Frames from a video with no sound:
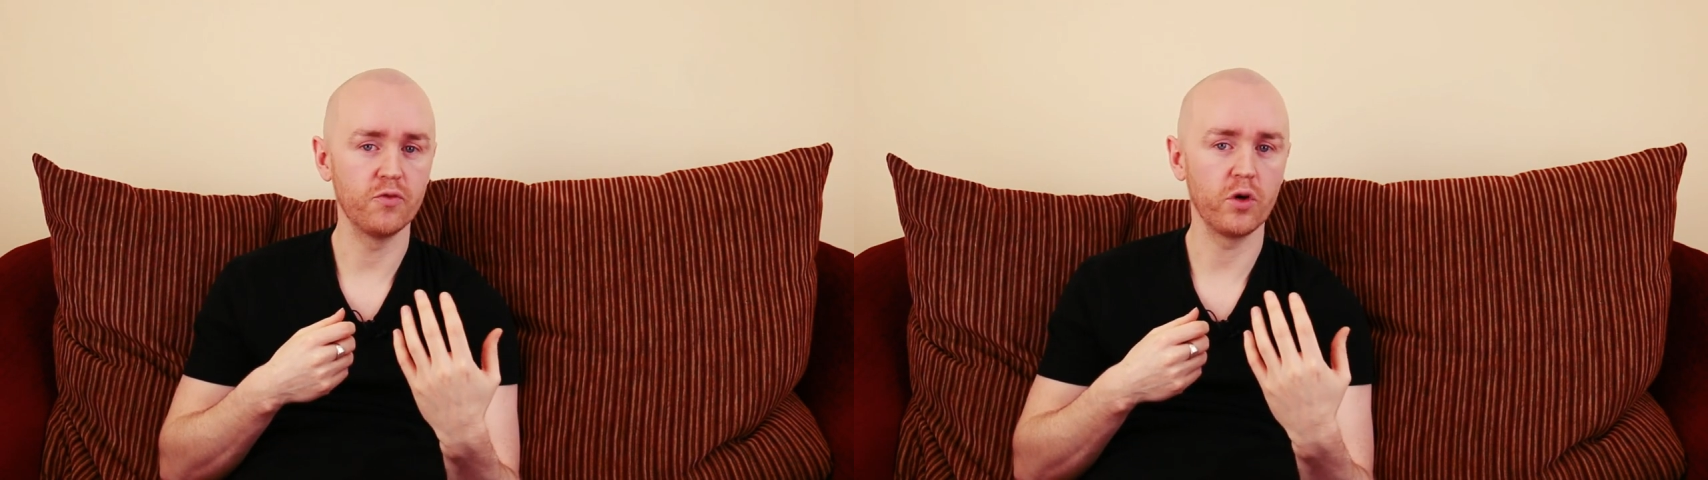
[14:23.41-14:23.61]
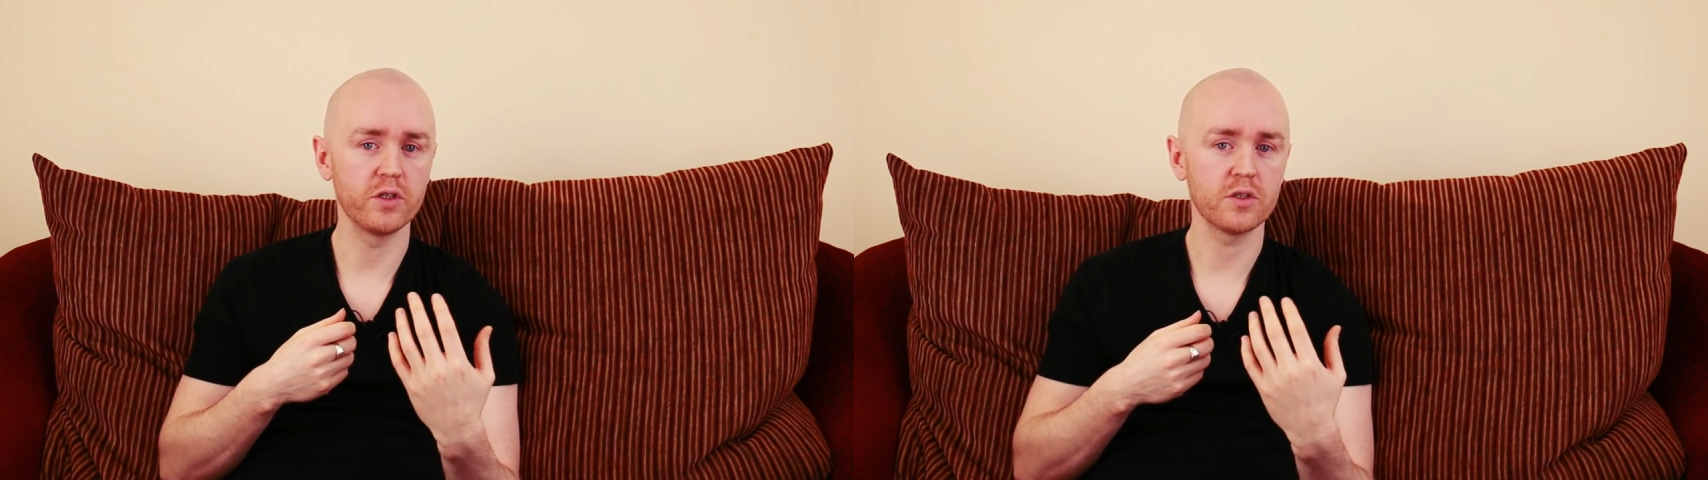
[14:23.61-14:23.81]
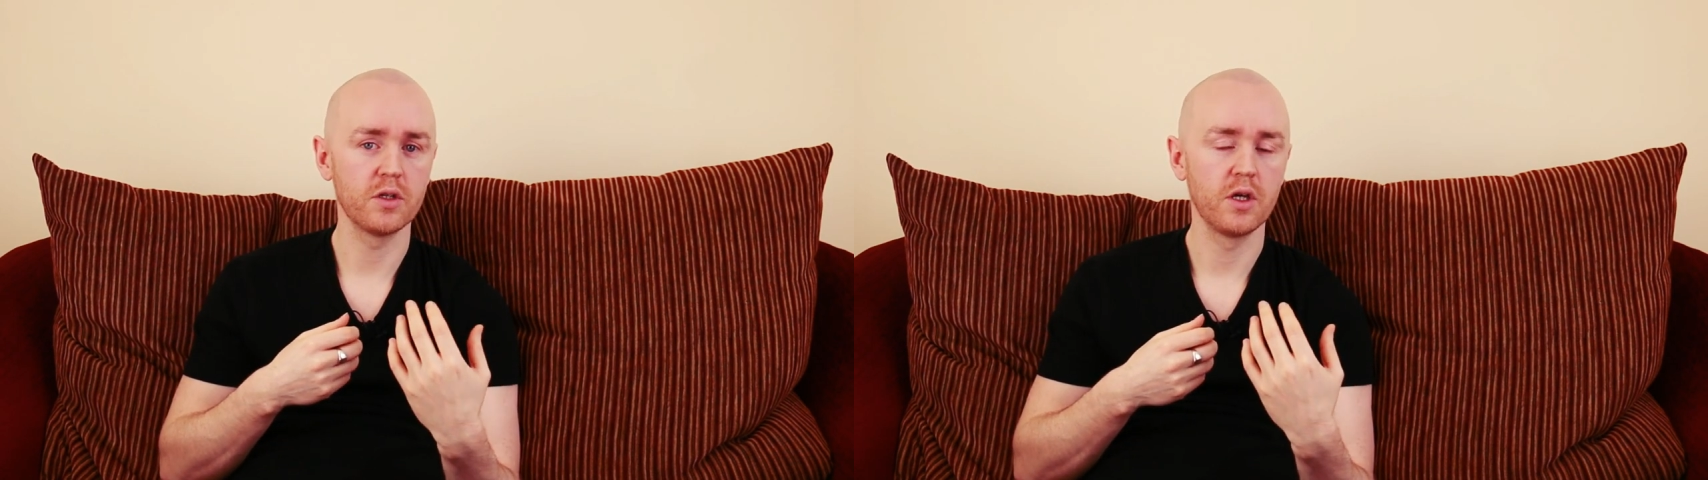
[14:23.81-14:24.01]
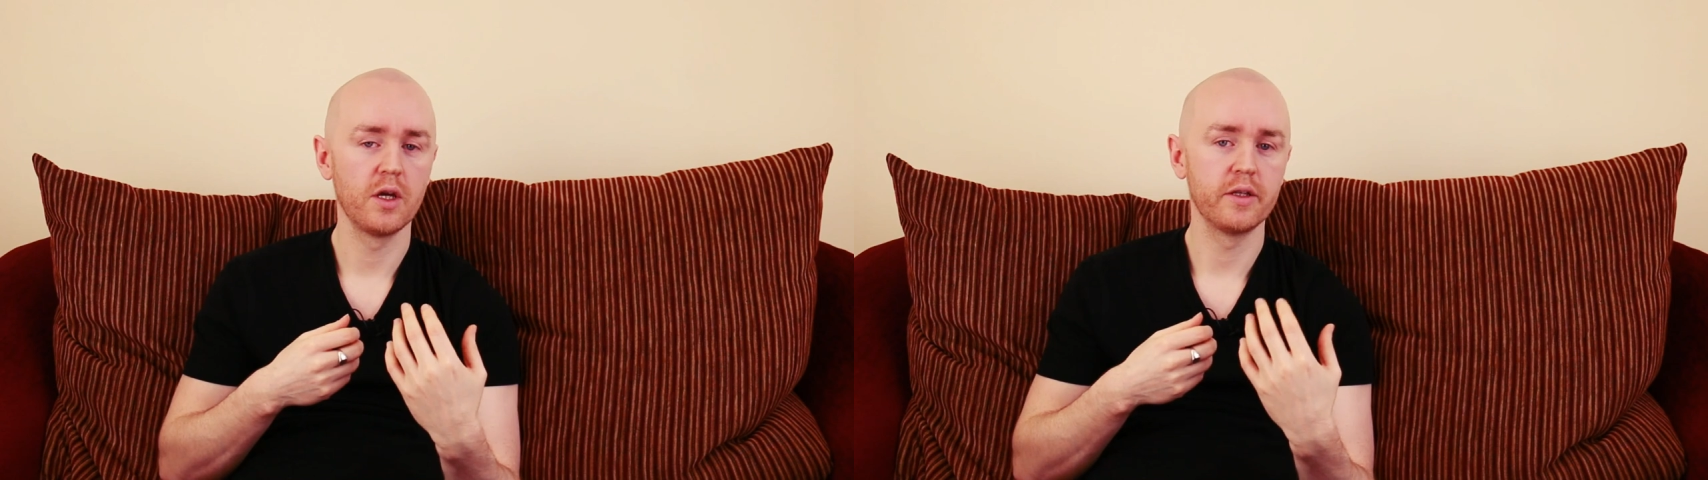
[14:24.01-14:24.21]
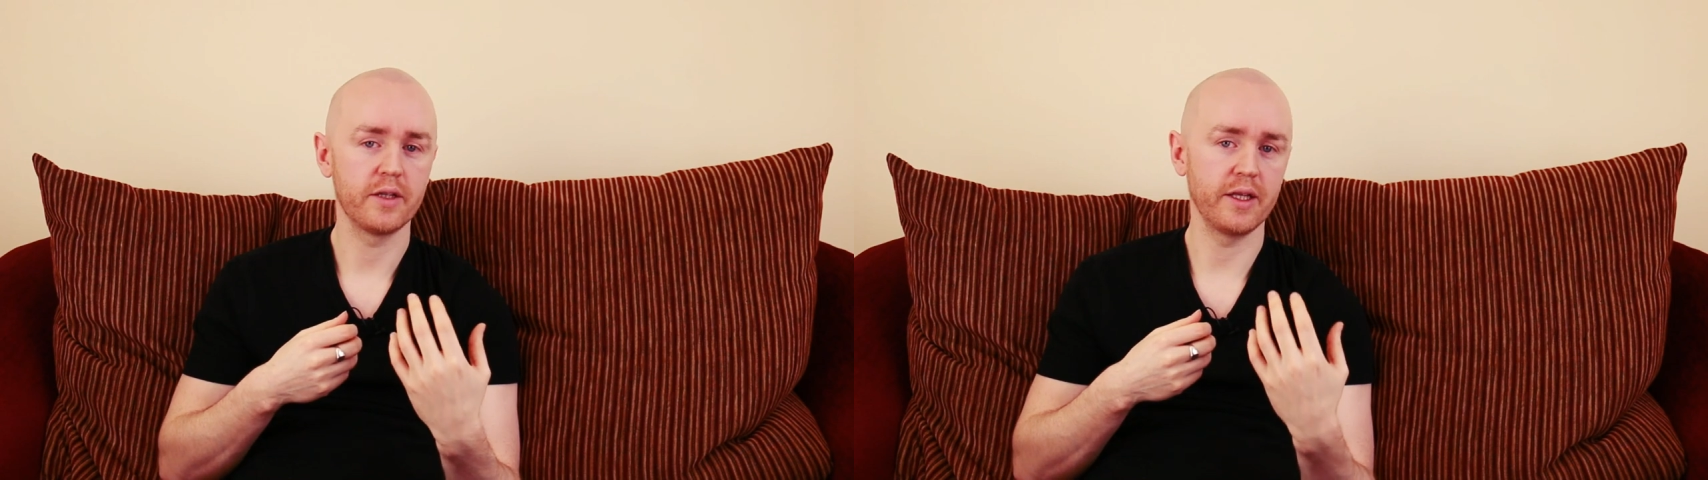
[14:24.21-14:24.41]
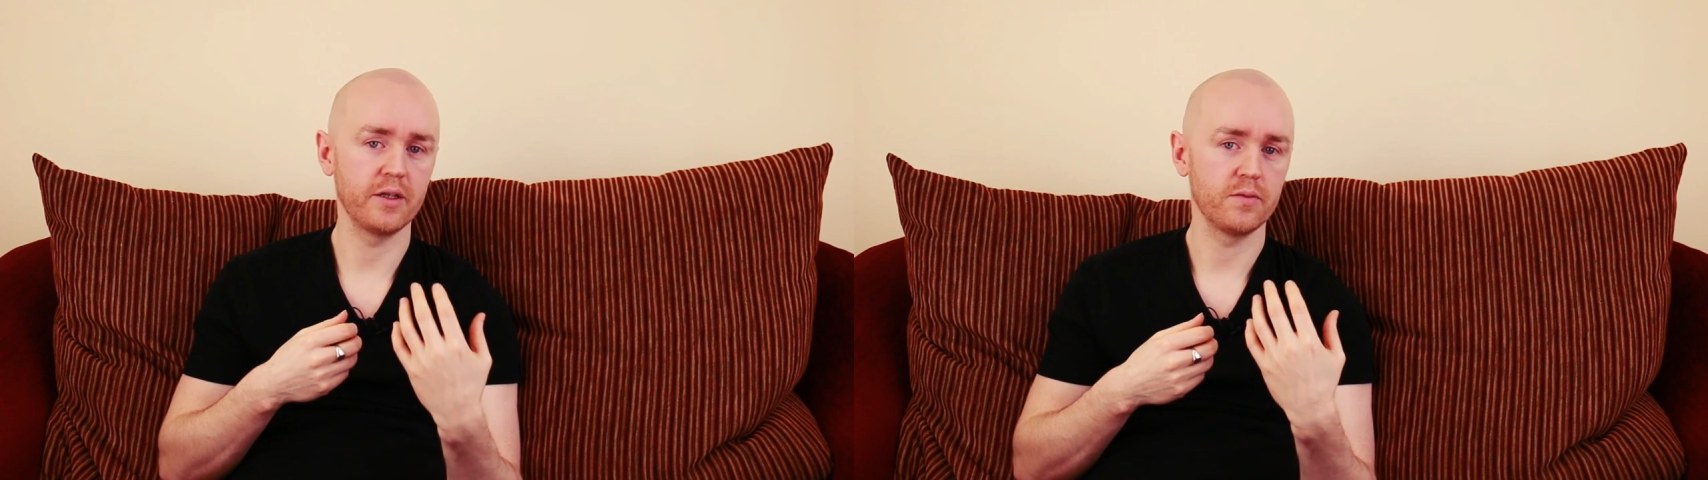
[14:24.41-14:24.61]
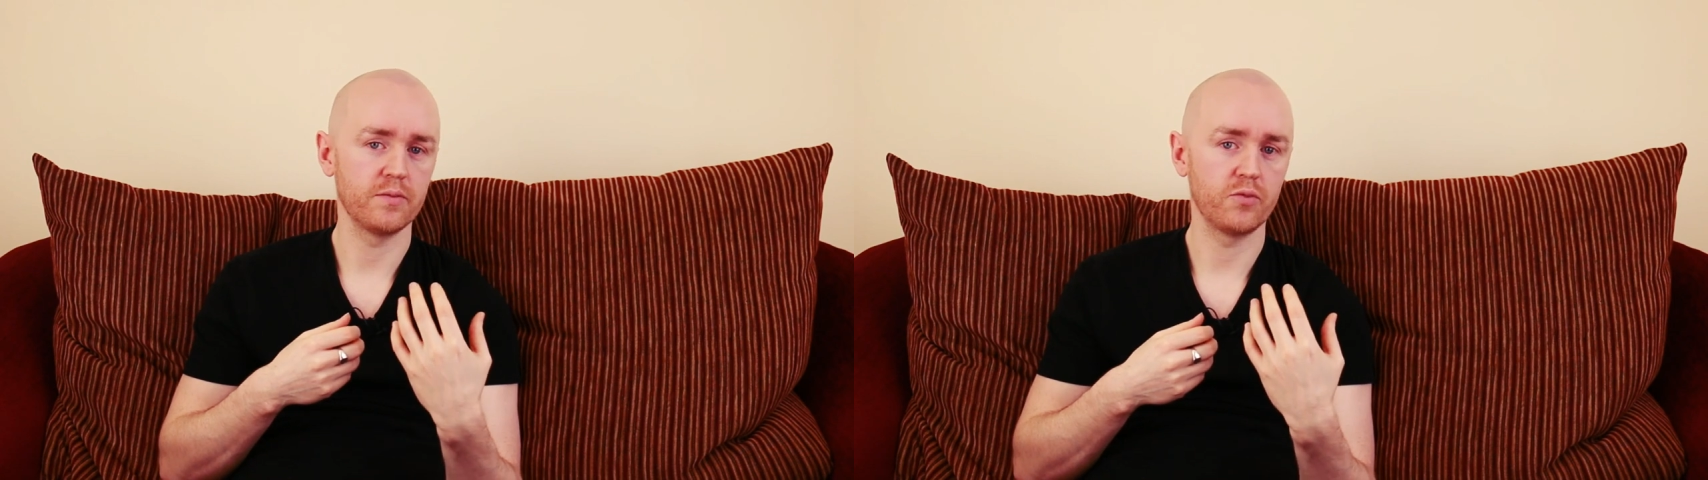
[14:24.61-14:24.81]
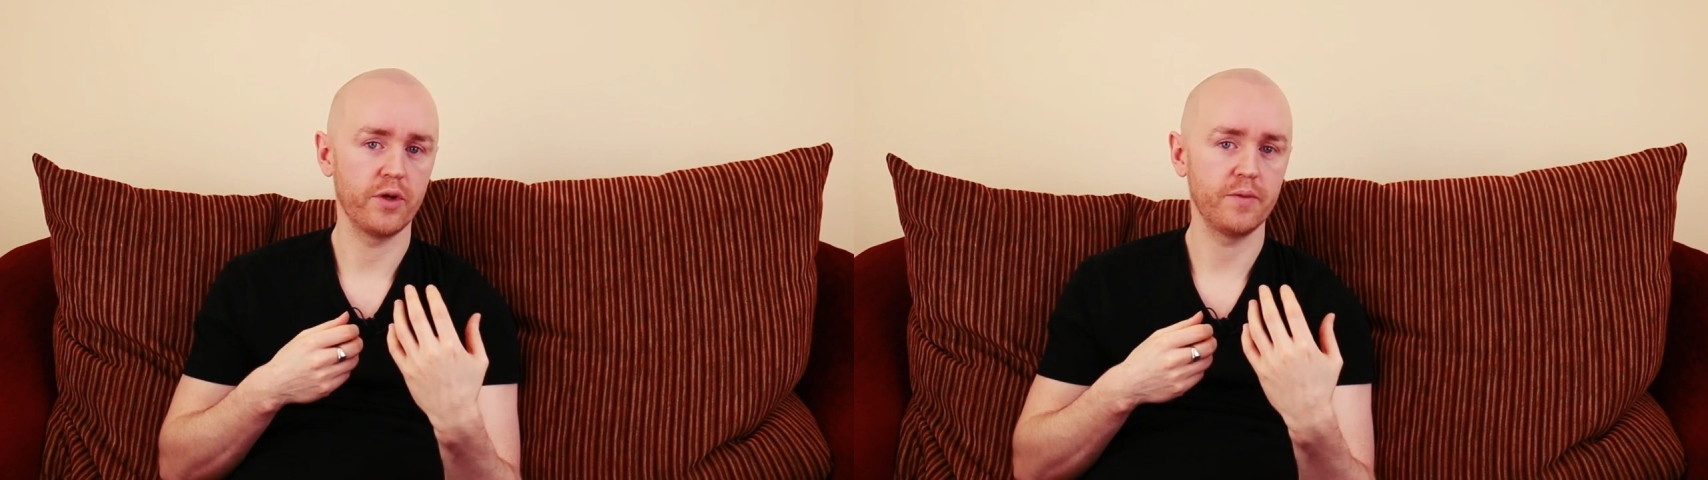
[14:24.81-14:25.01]
voice, Daniel,
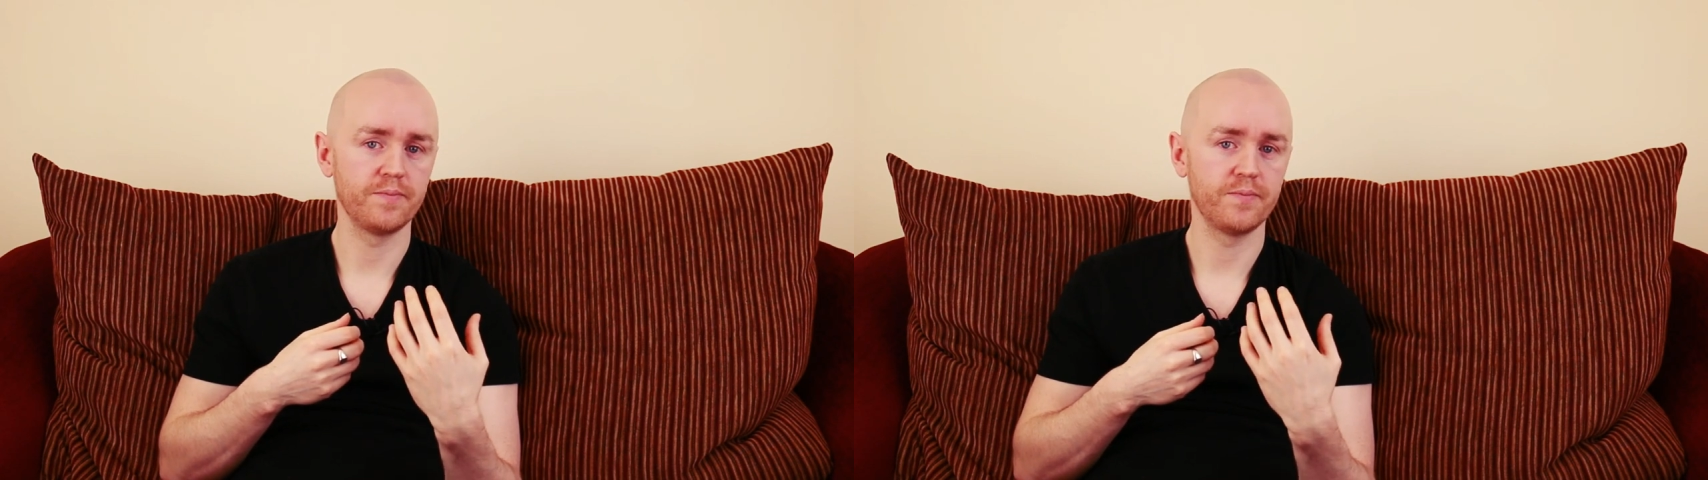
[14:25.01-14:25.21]
right?